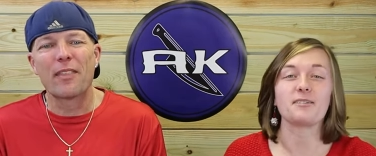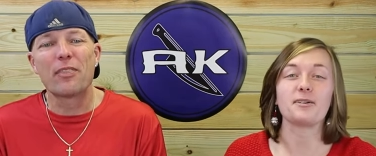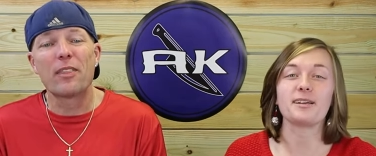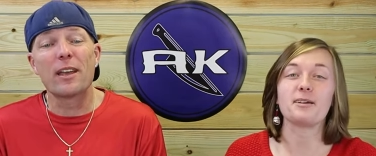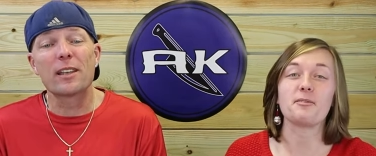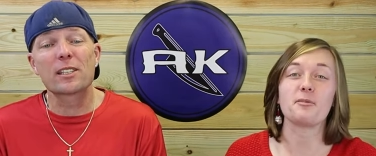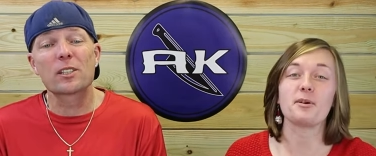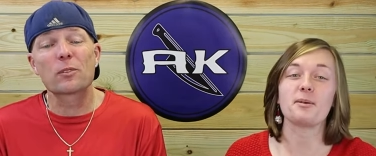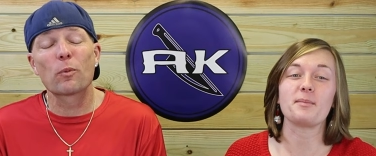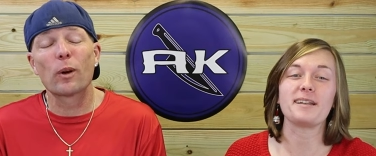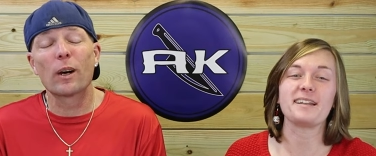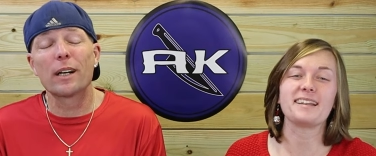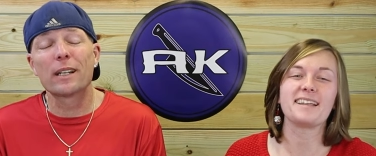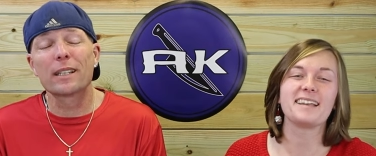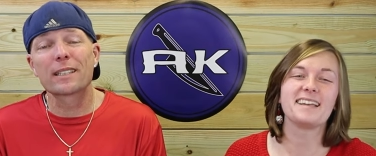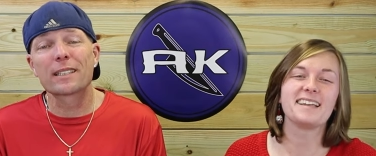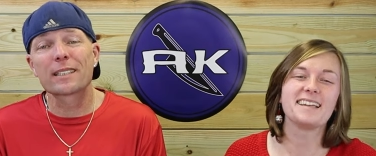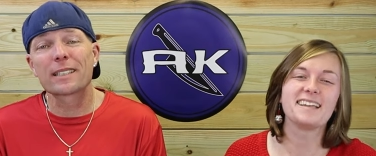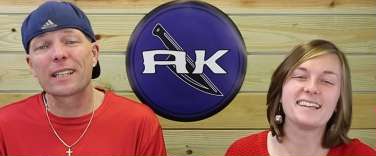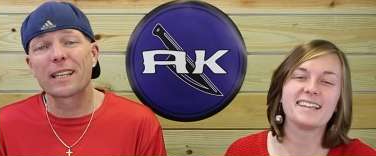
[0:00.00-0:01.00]
Speaker 1: And this women.
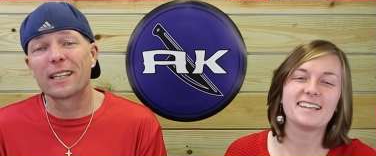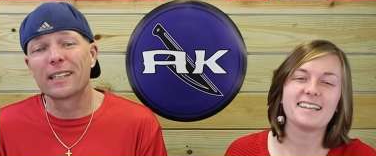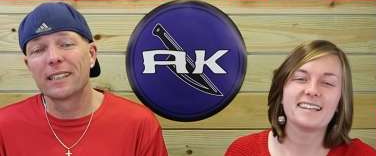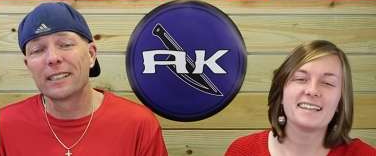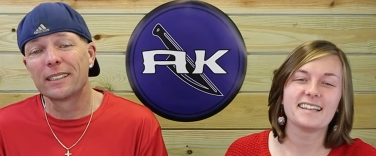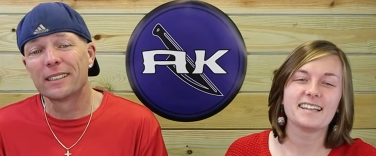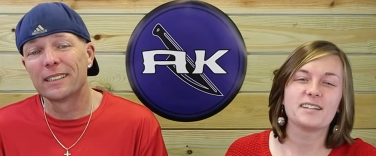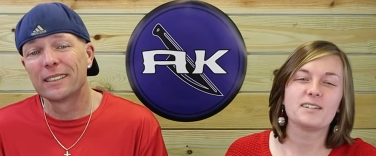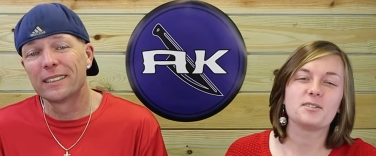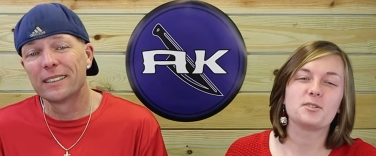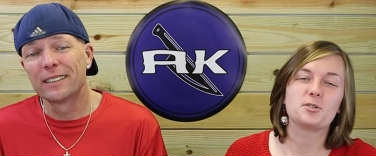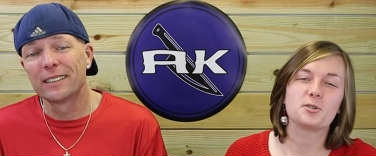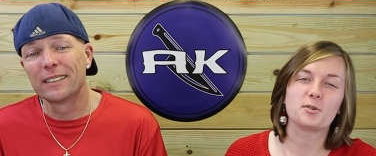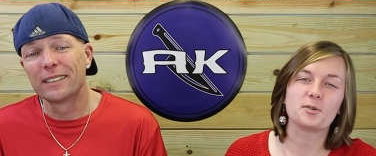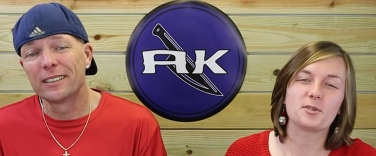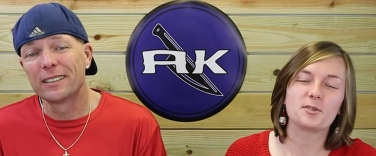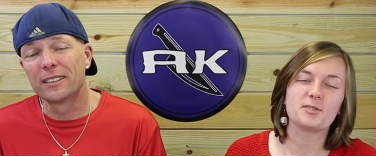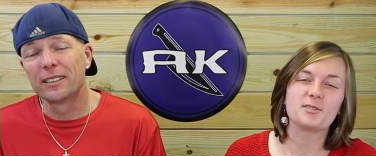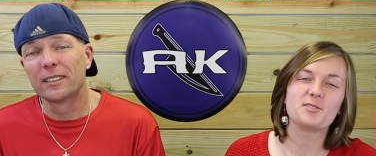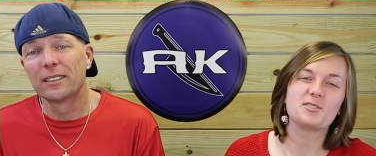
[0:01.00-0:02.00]
was...
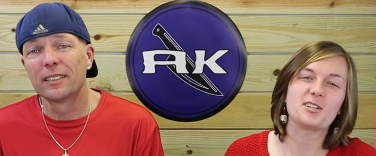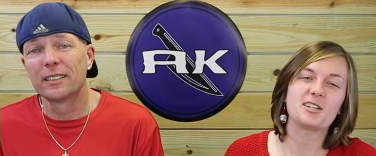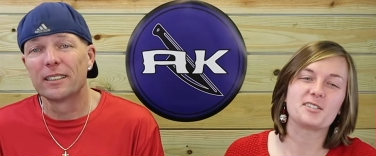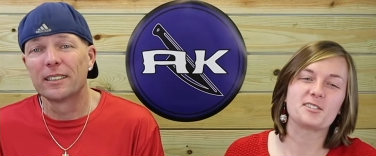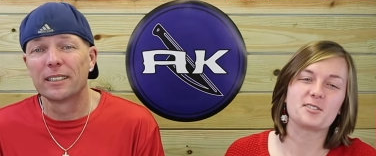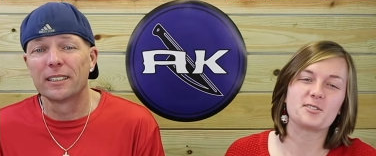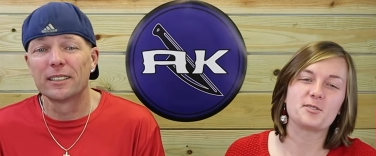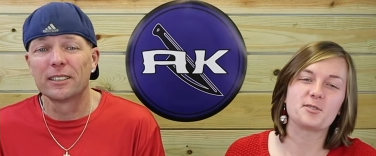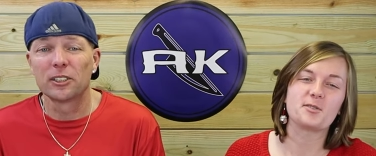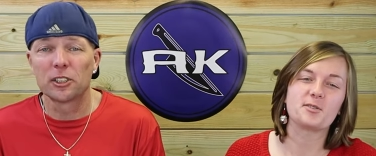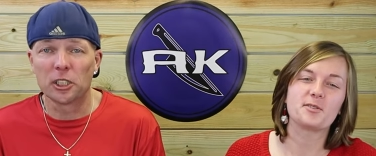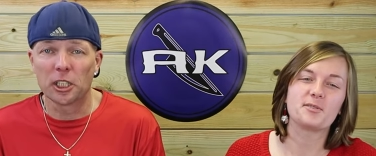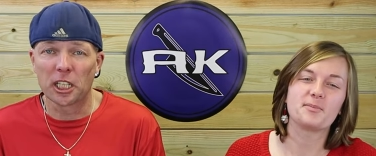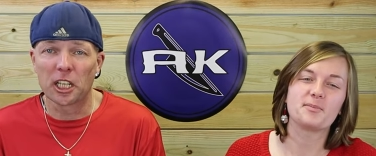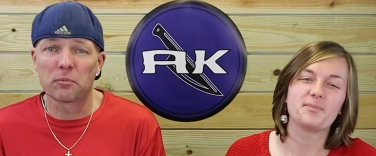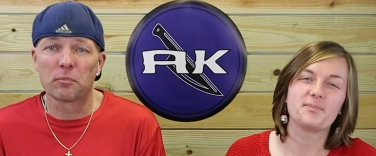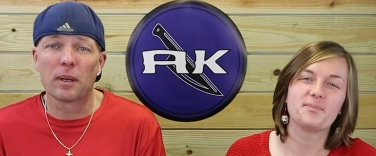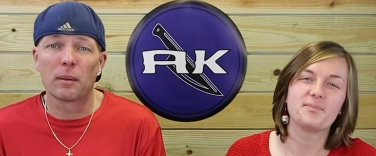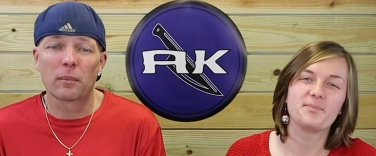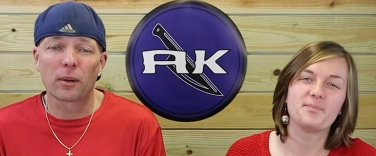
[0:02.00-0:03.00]
Jul, just Jul. She
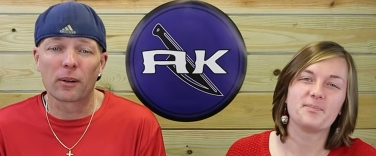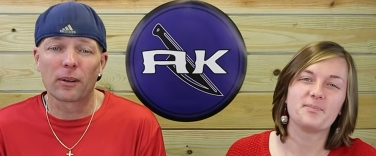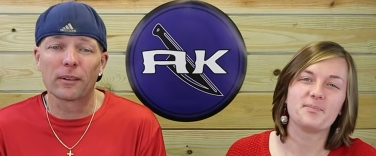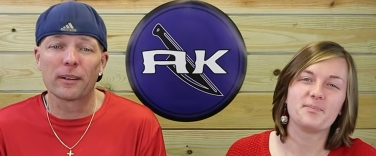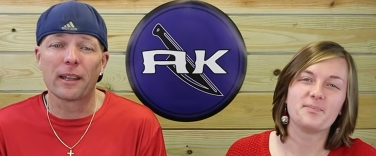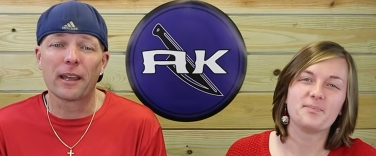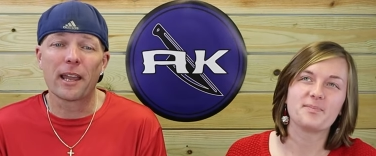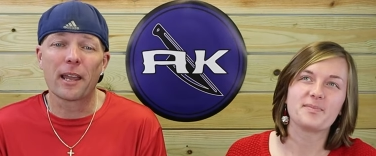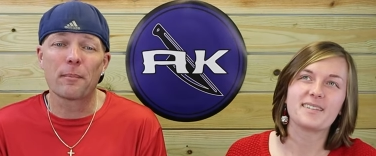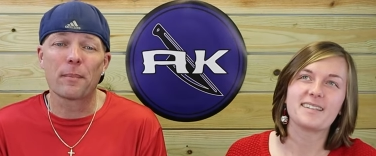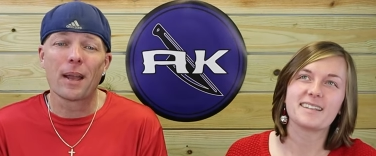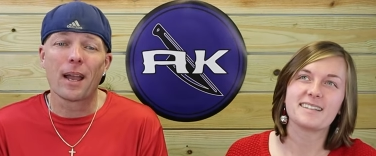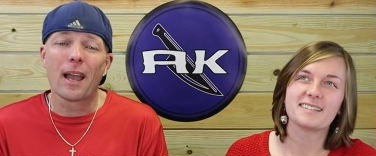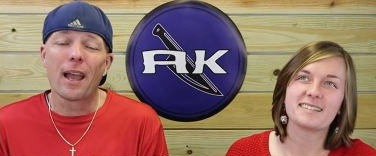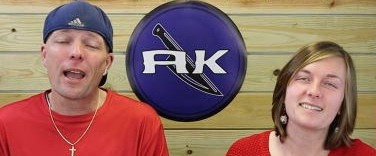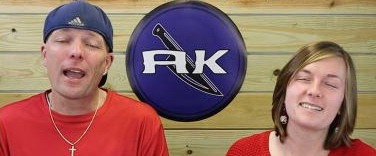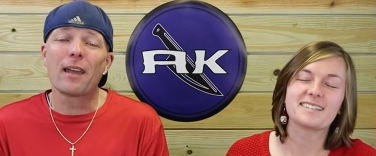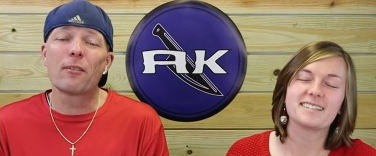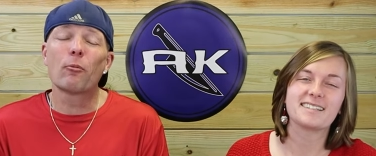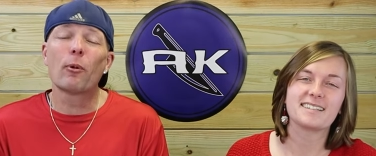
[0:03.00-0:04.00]
can remember her name.
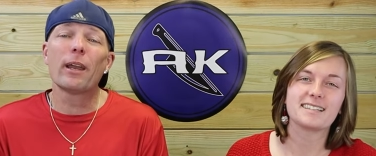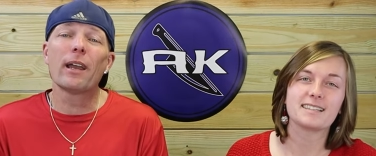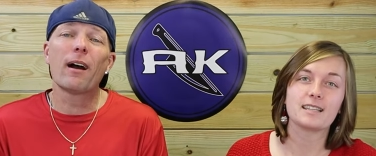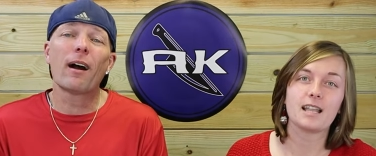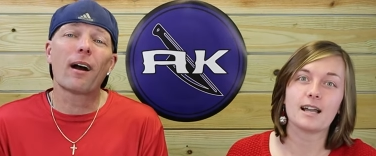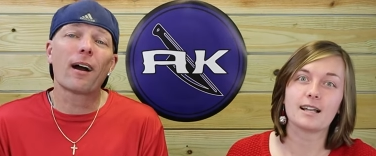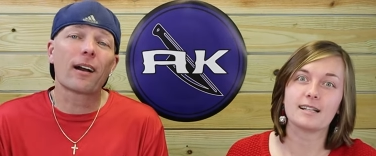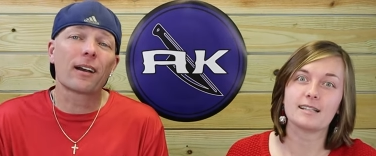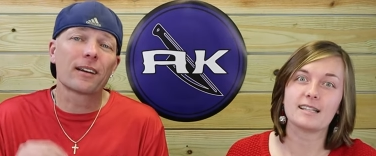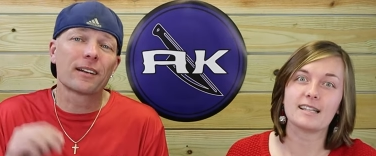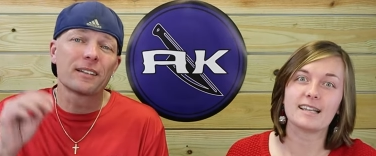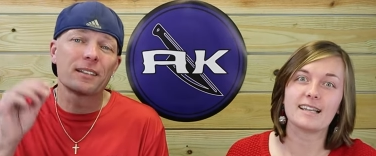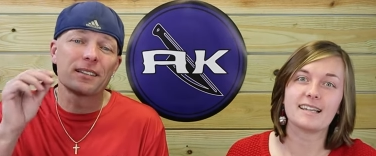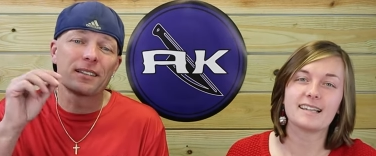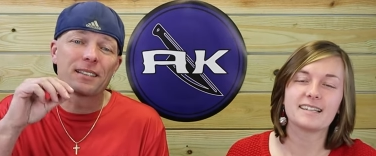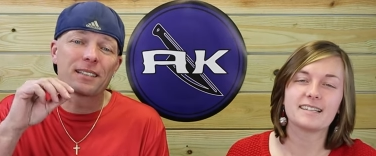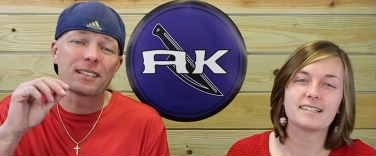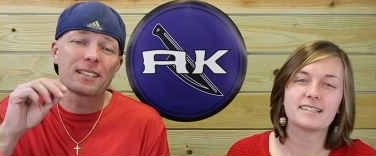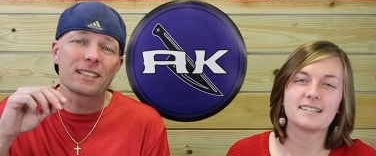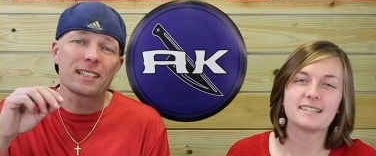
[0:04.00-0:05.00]
And we are
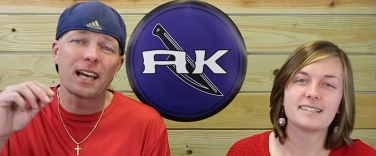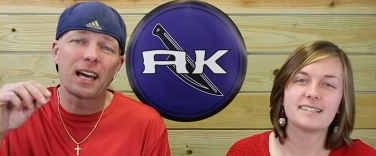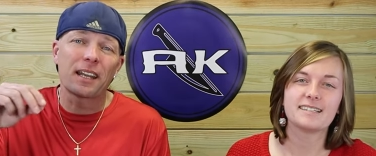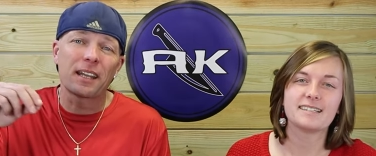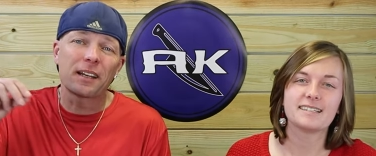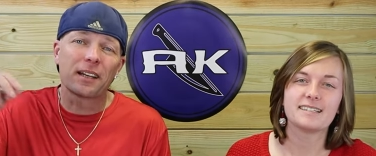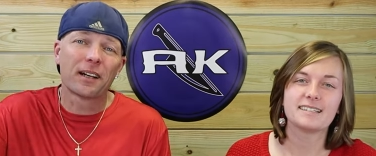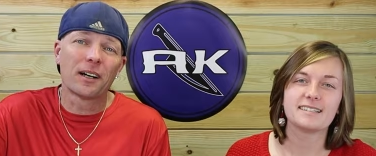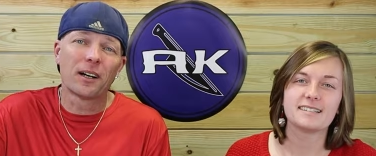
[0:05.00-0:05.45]
signing